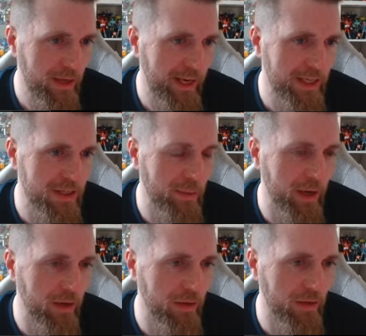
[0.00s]
Has to be. I
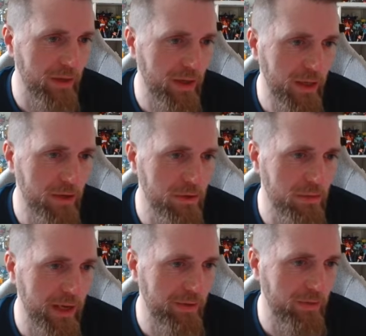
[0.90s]
can't think of anything else
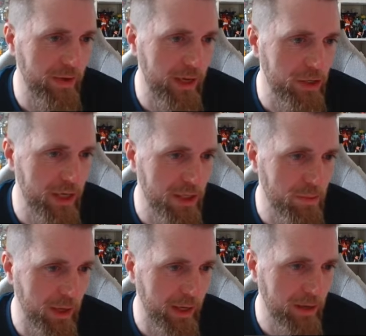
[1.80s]
with that V chest
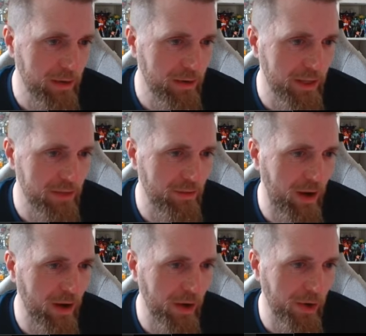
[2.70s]
plate. There's
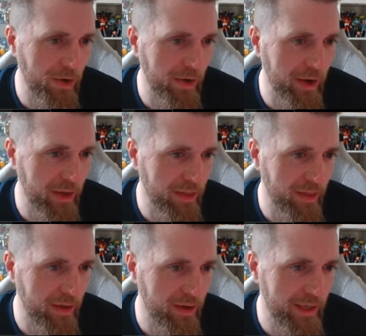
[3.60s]
hunger and the
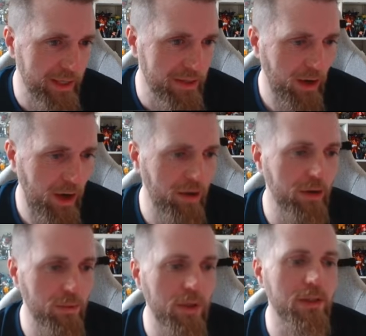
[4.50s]
thighs. I'm going
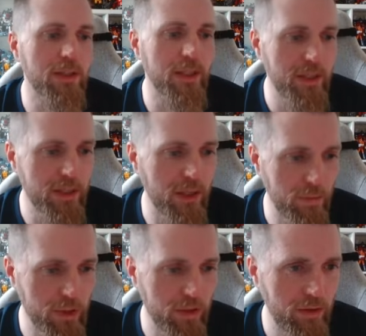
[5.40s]
to work to the
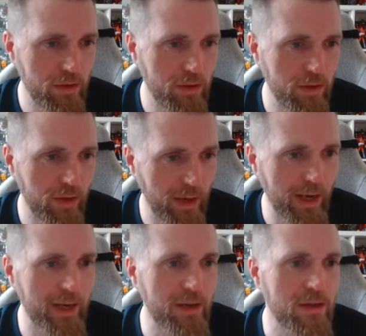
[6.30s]
assumption that
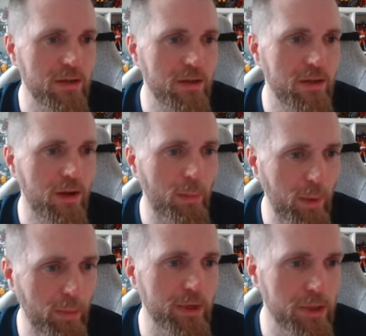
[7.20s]
that is
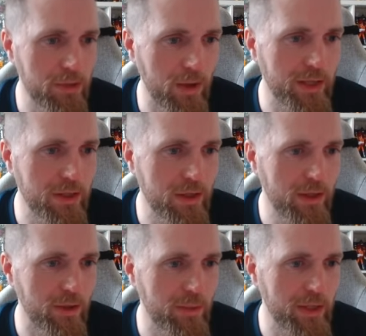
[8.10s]
Abominus twice,
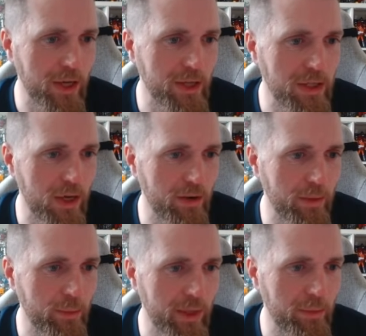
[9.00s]
in which case I'm going
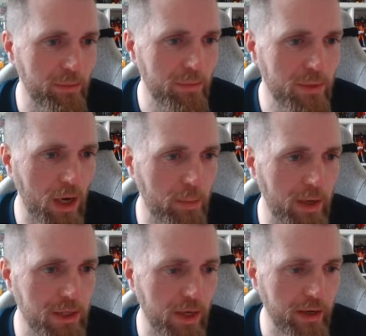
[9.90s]
to put him side by
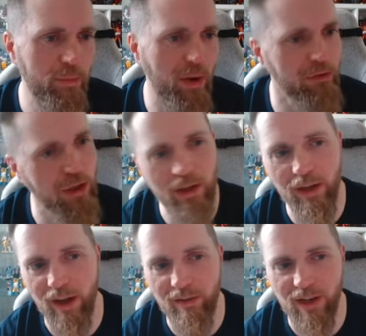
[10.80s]
side. But I'm trying to
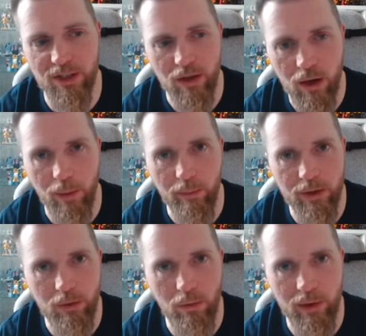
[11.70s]
think, if that's not
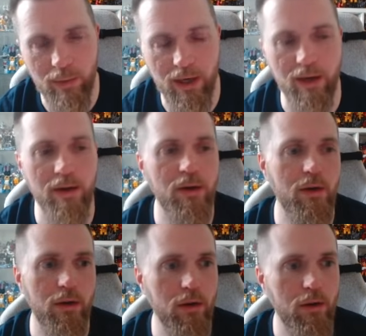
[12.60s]
Abominus, what would it be?
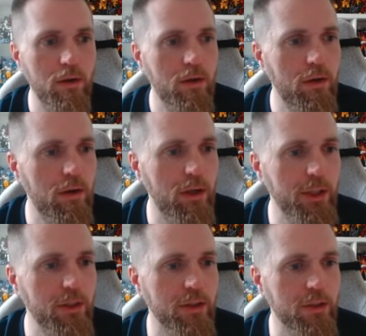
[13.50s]
Oh, I
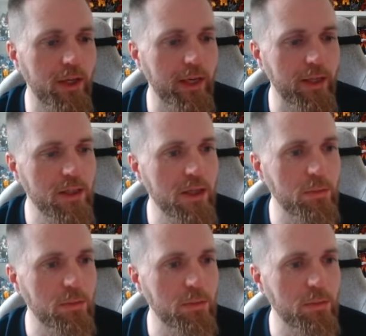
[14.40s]
should have just created this list